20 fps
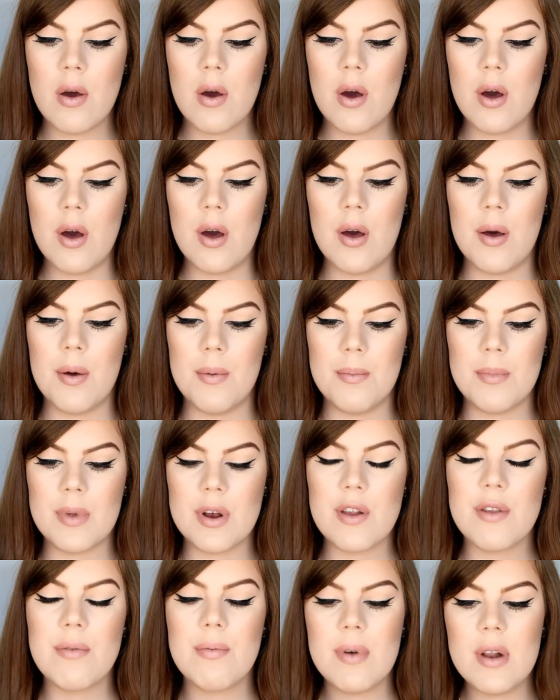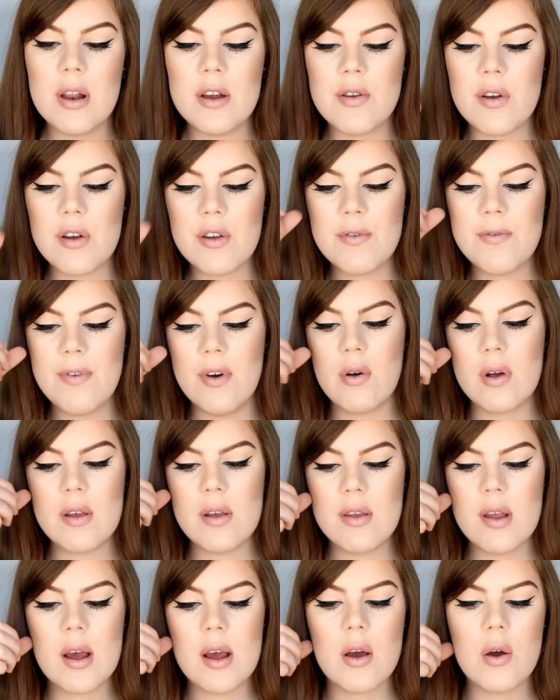It's really just
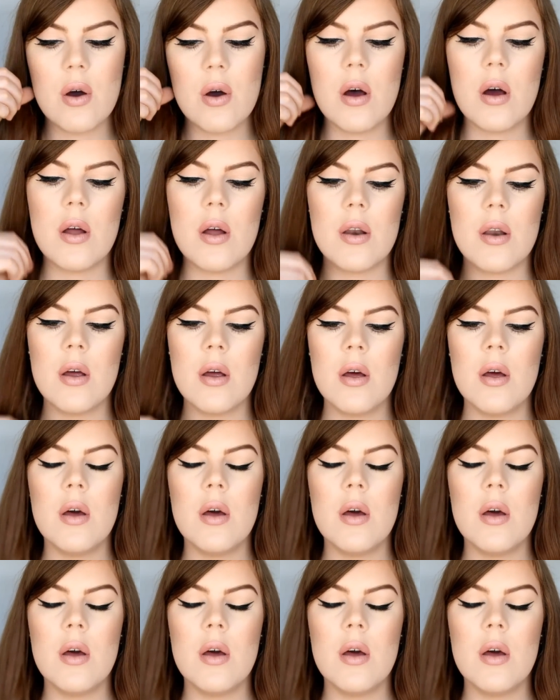focusing on